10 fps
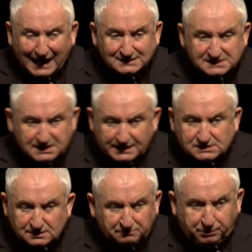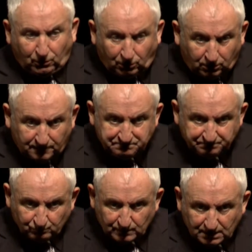and say to the poor,
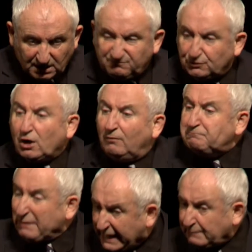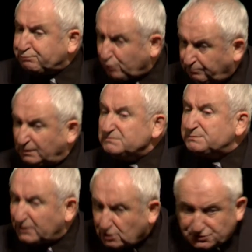if you've got bad problems
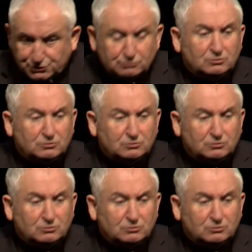because you